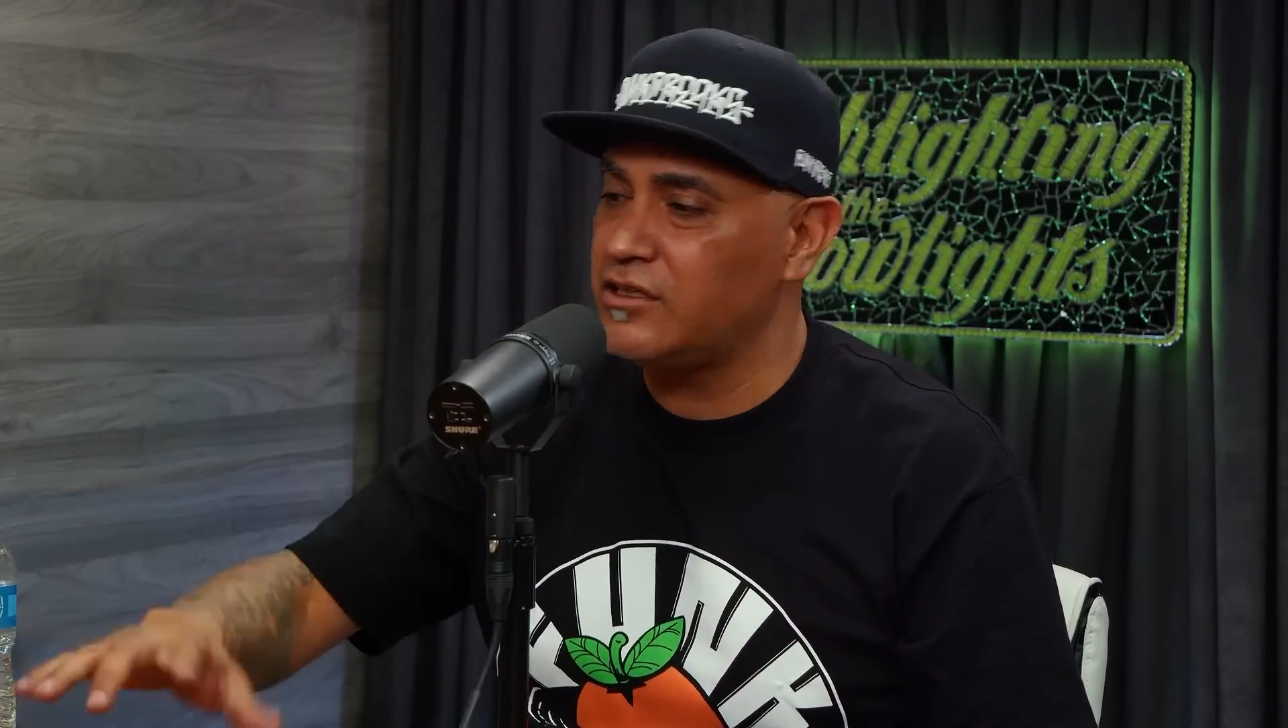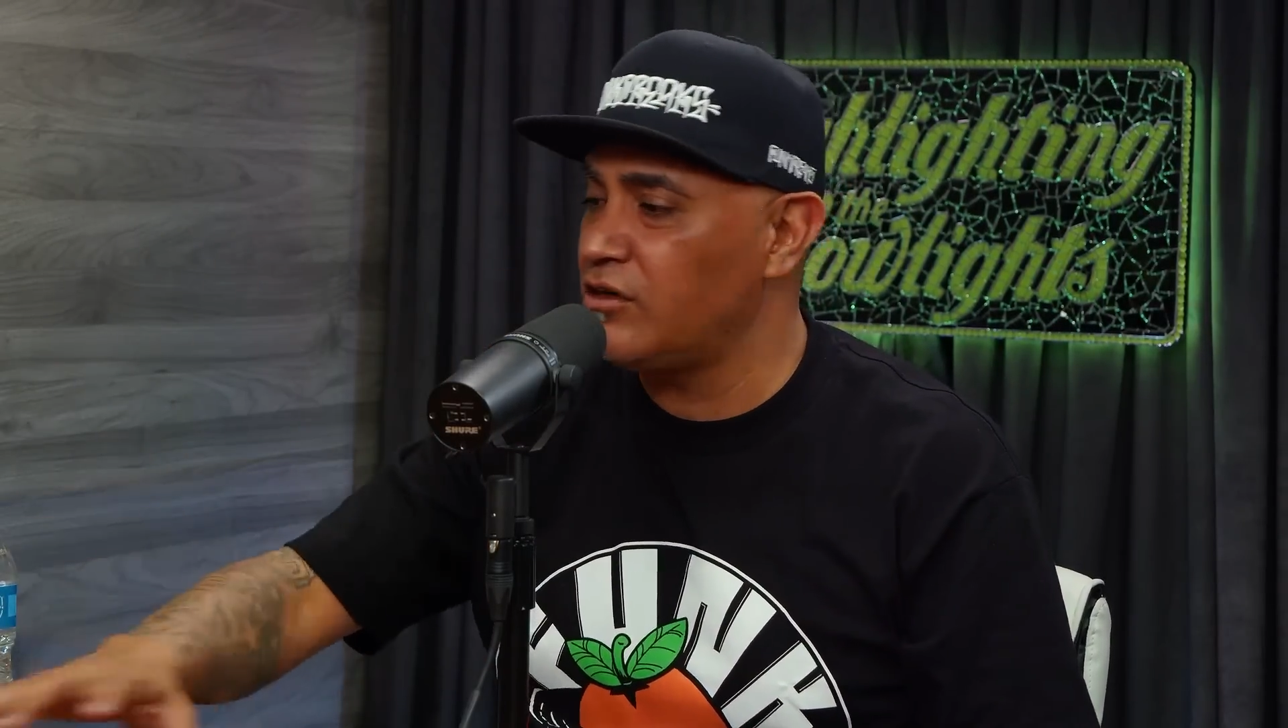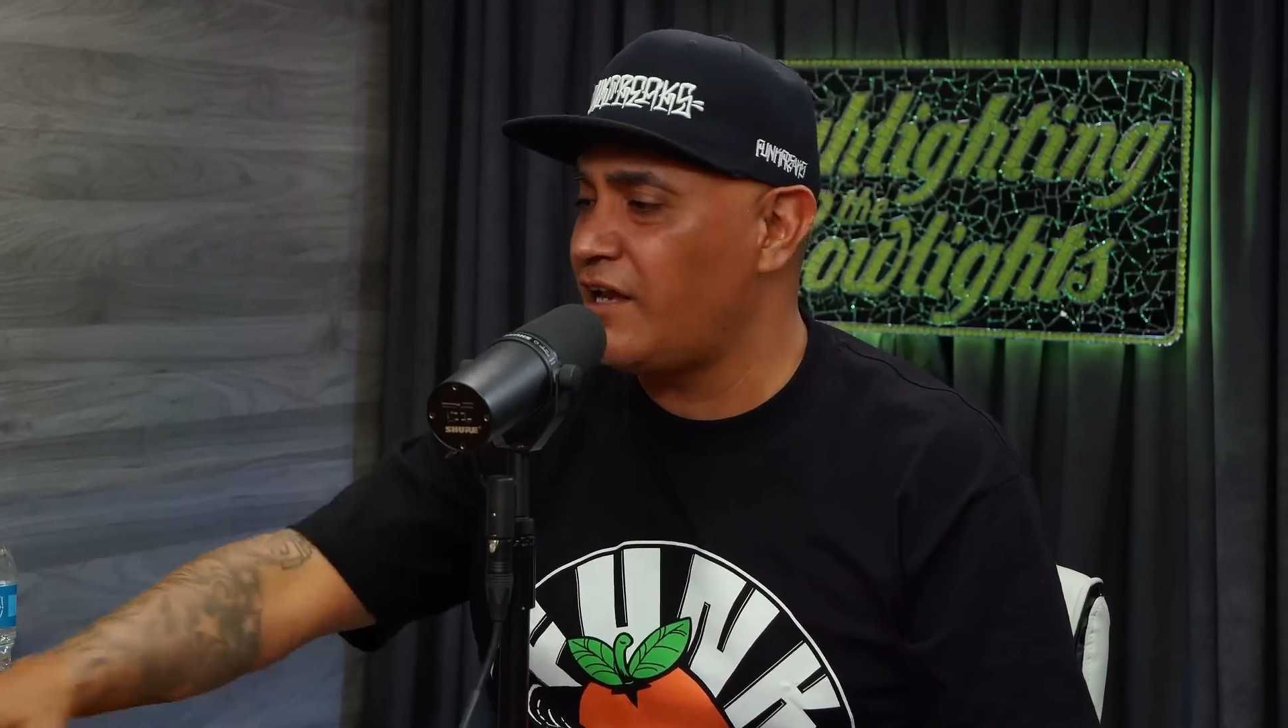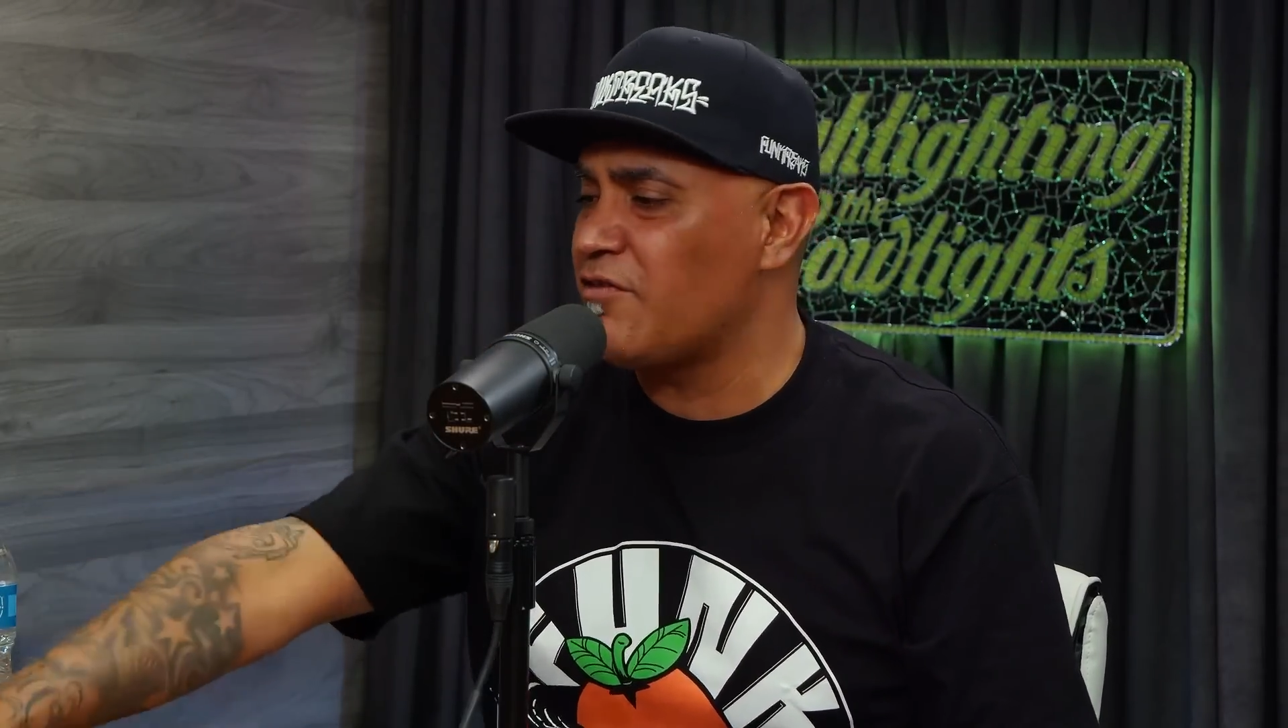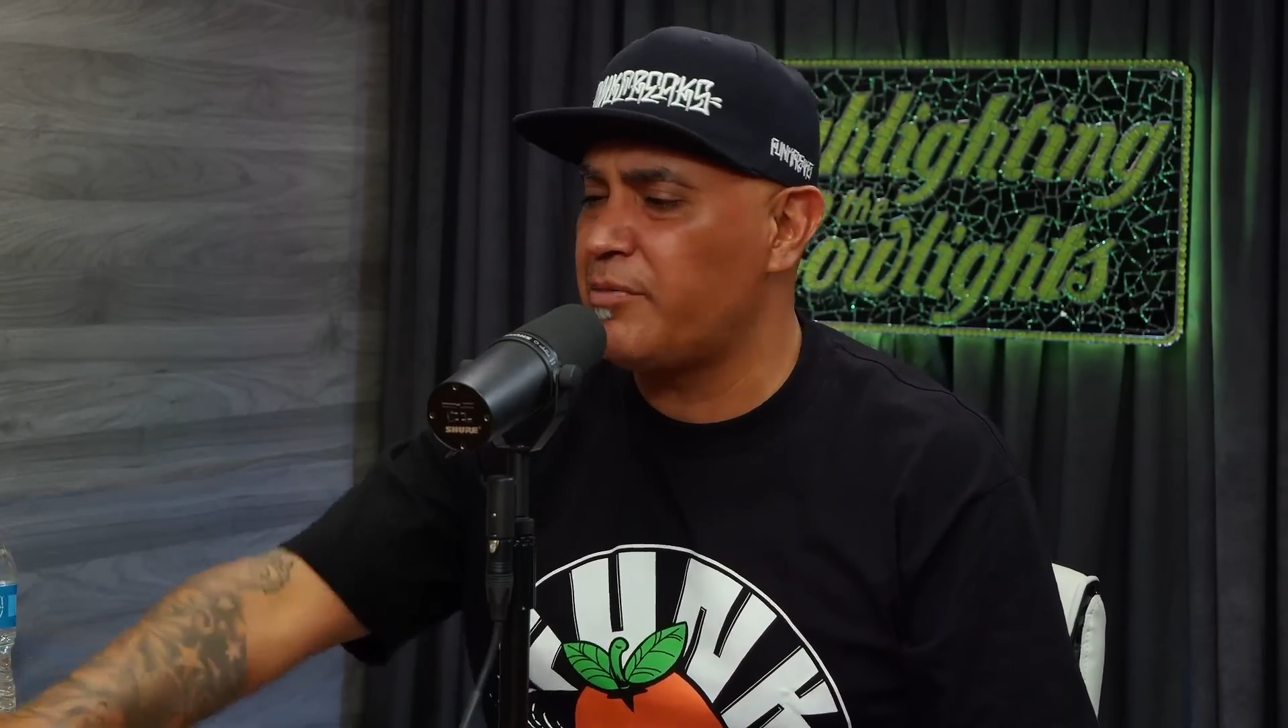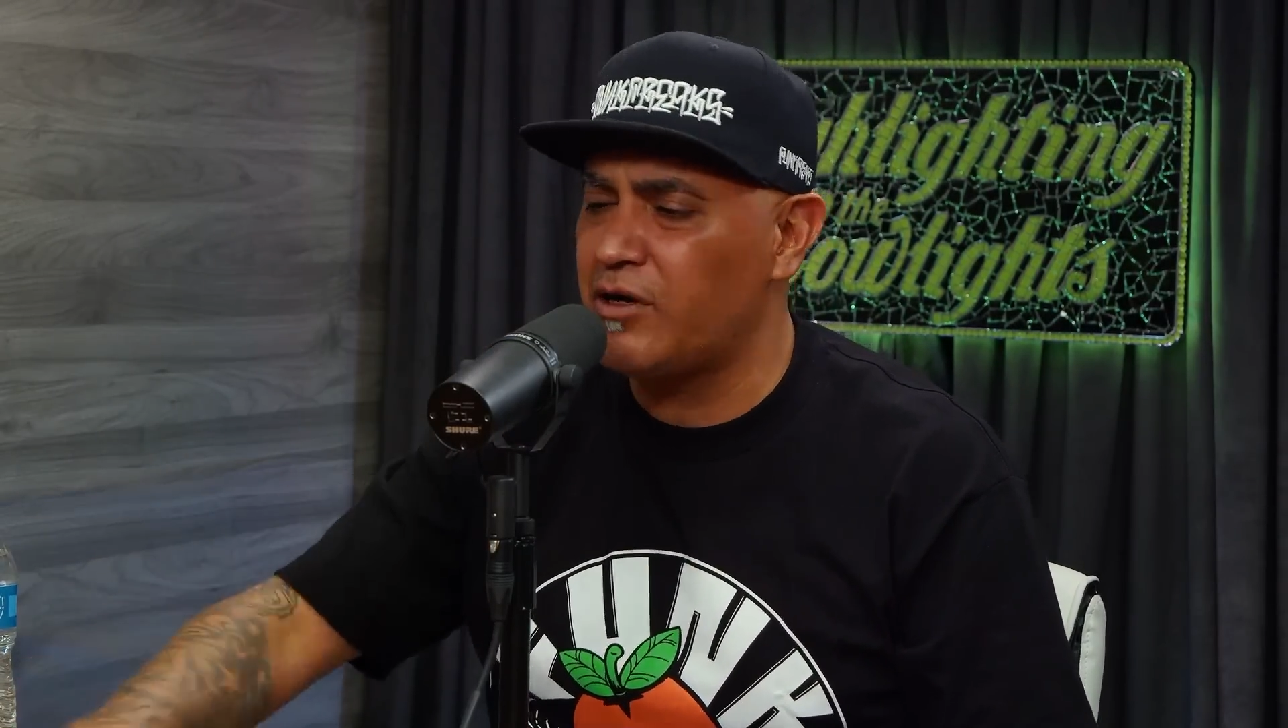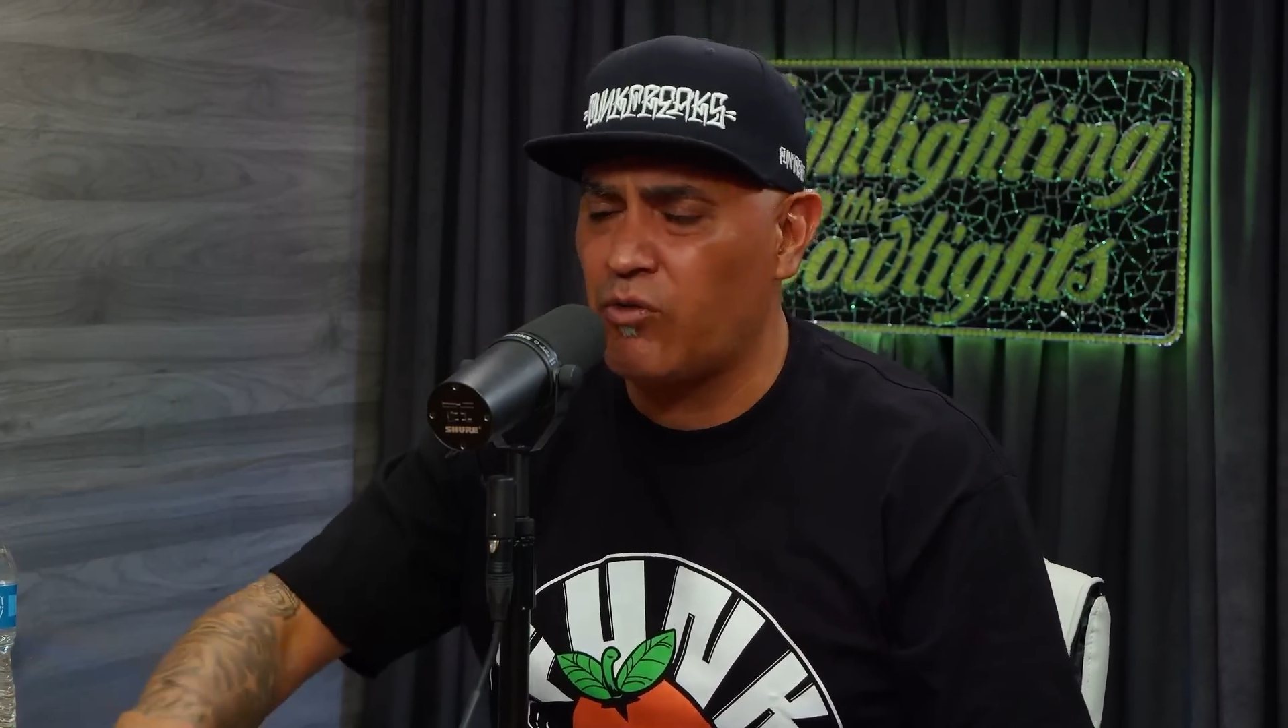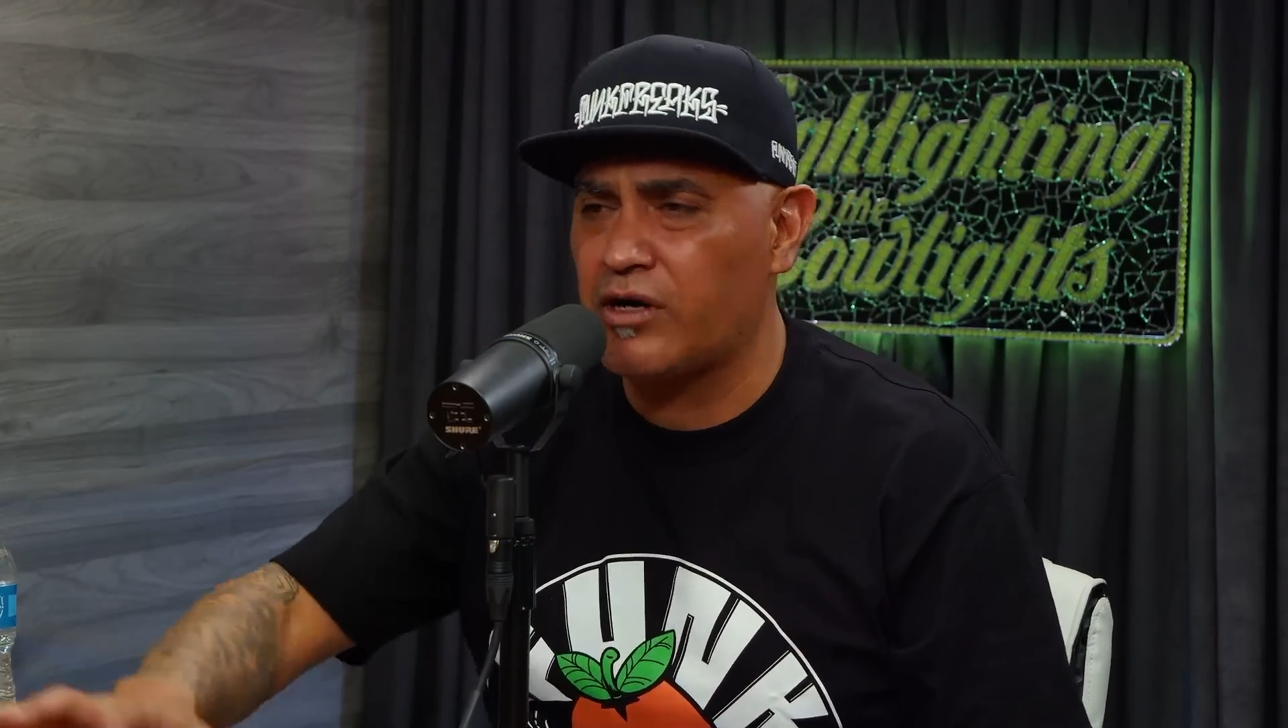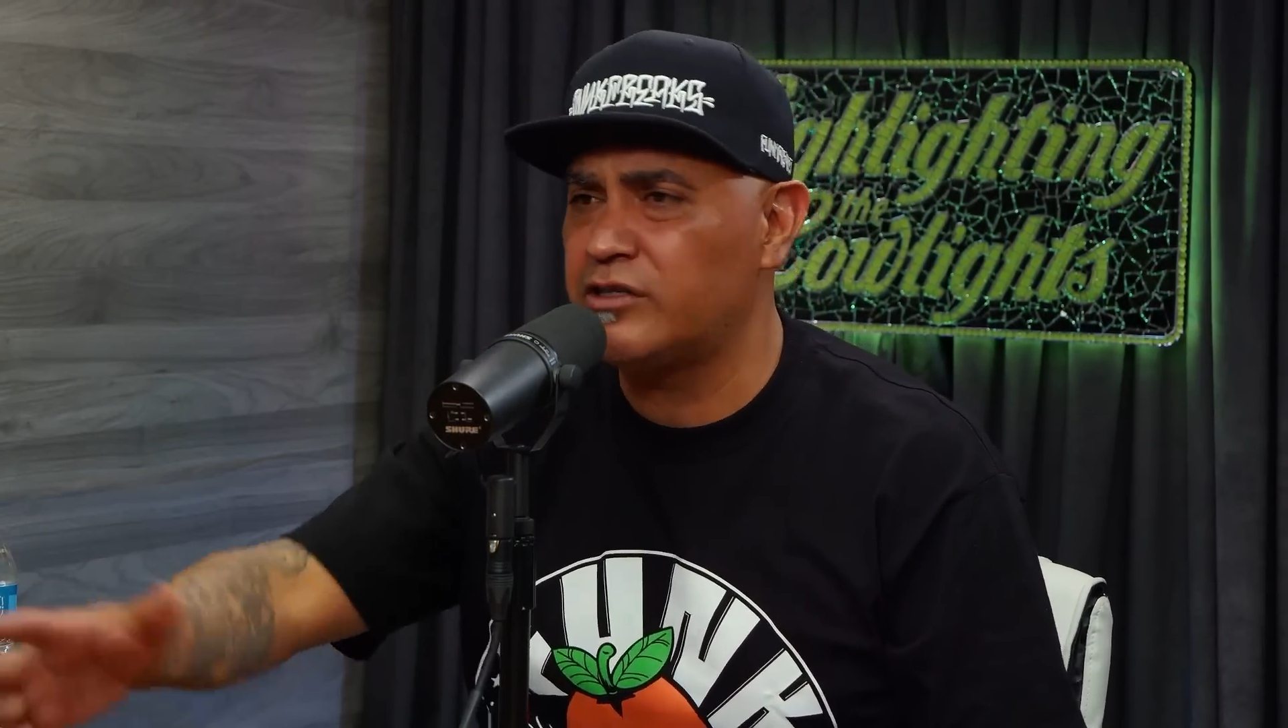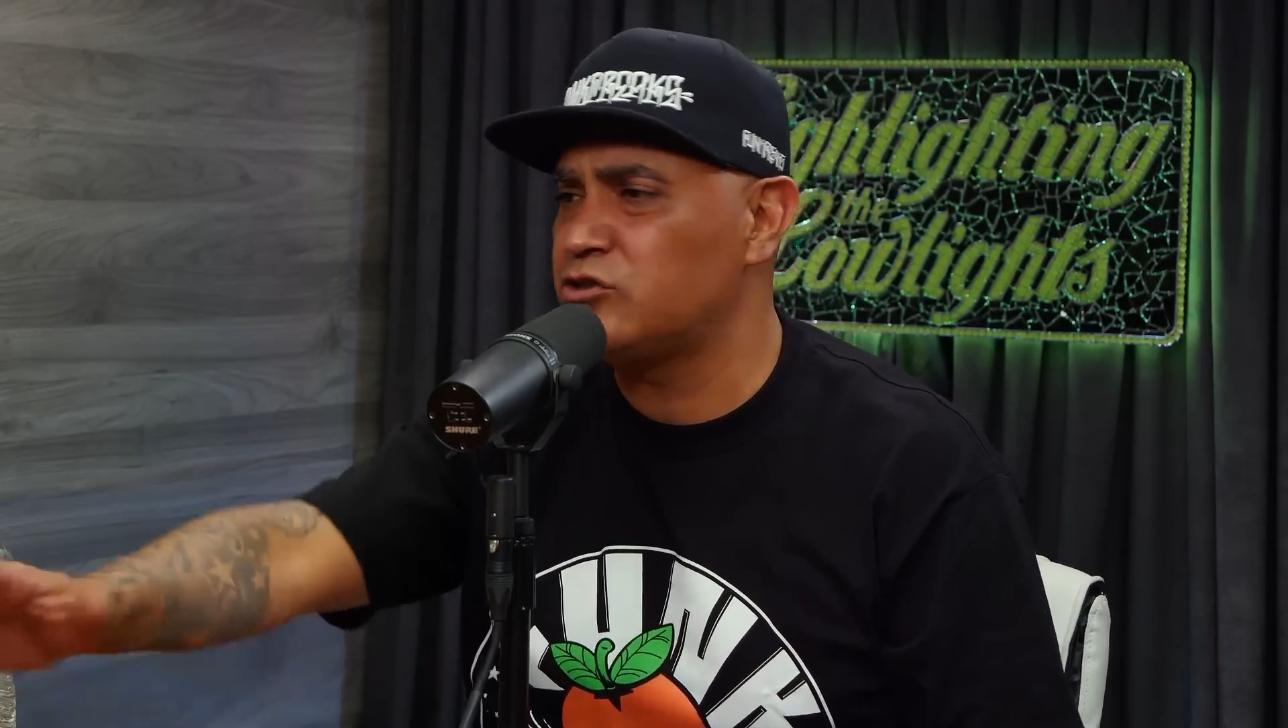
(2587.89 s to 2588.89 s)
gave everybody water,